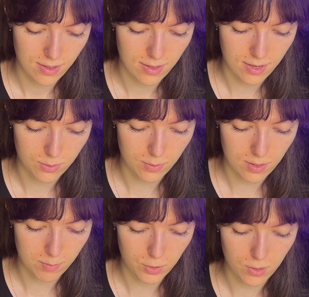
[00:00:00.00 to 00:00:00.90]
That's what
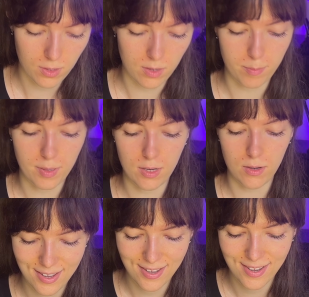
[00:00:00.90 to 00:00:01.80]
I'm talking
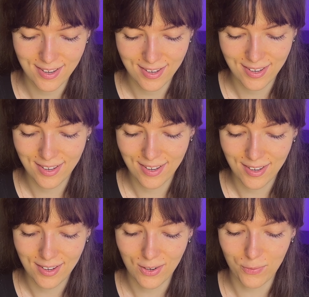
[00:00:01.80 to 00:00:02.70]
about.
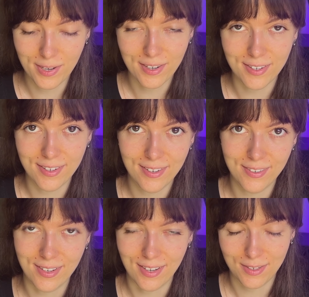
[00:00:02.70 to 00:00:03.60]
Oh my god.
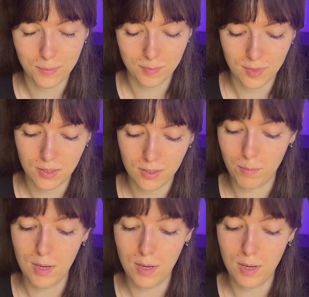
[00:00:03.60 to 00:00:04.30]
Okay. Meet